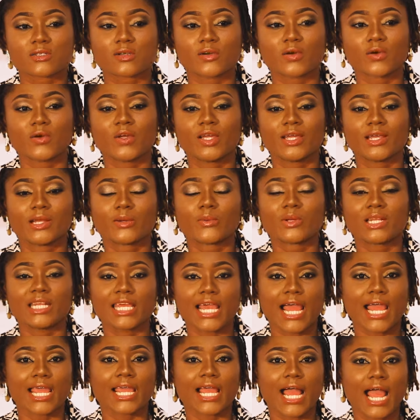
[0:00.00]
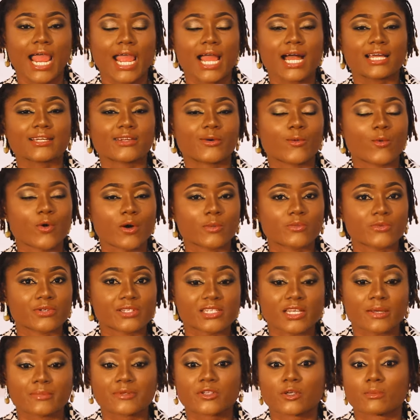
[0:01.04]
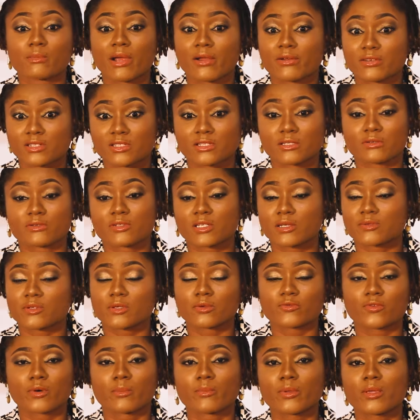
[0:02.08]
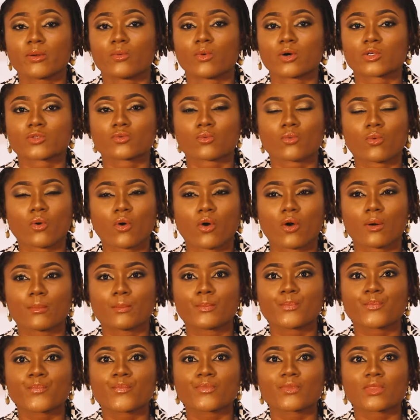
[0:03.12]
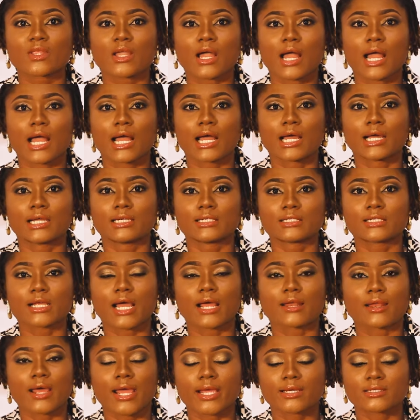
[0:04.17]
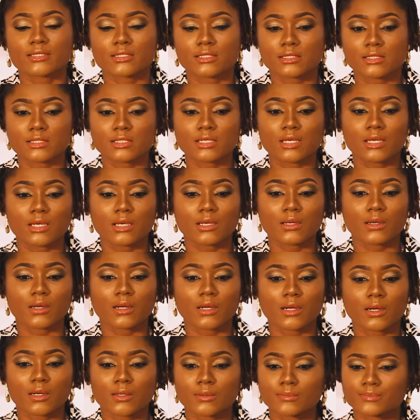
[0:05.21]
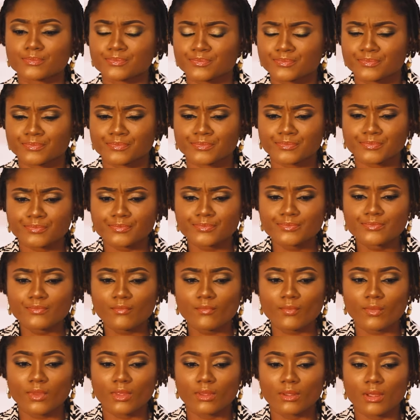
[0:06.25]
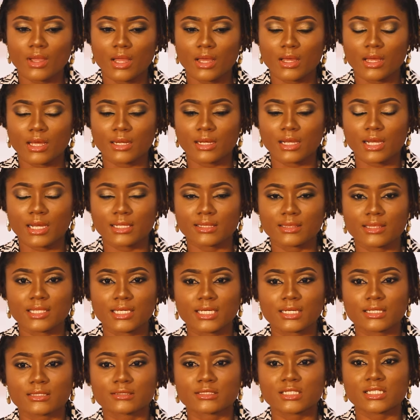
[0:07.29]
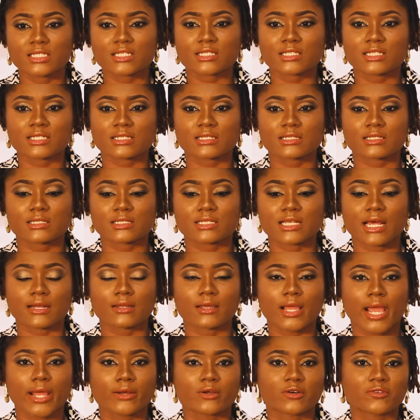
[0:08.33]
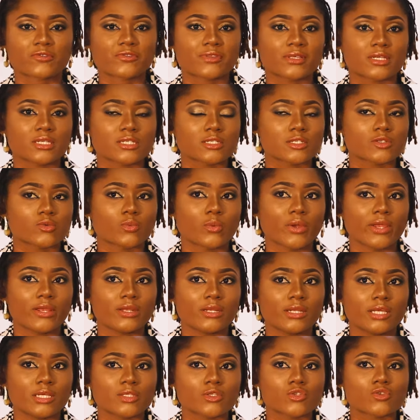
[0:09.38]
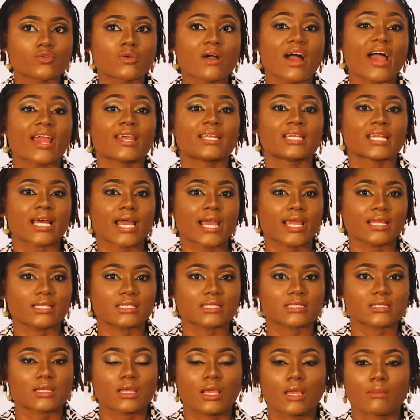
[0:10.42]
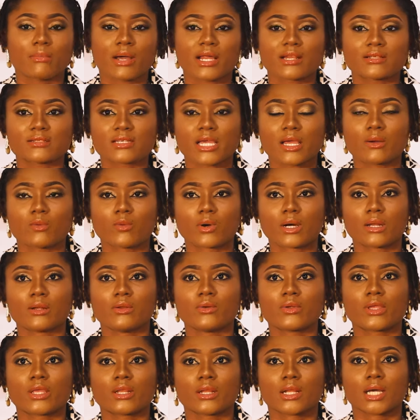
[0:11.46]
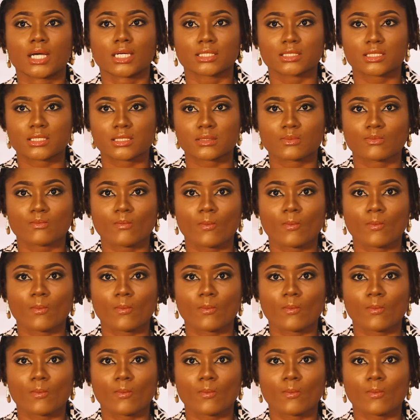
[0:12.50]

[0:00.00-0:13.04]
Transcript: So really, I had a warm reception. The reception for me was warm and I liked it. And I think these are the kind of things we need to highlight by the time we're looking at